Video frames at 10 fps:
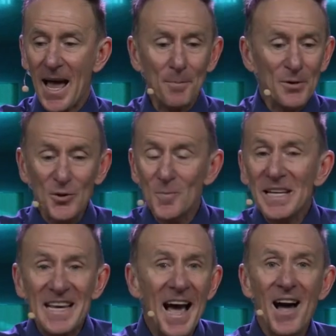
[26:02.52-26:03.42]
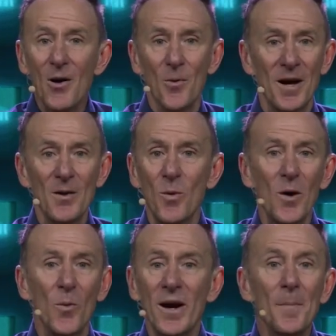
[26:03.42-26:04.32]
going to happen to me now? And
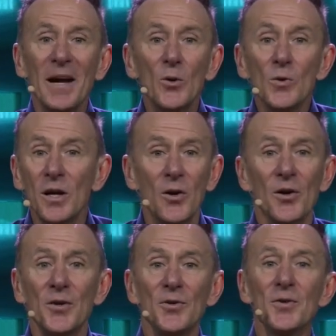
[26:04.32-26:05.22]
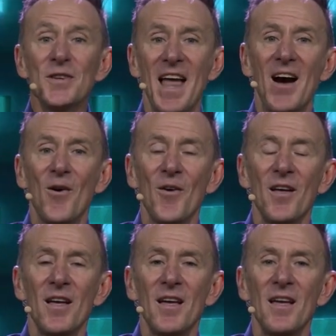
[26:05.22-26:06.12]
well, what am I going to do now?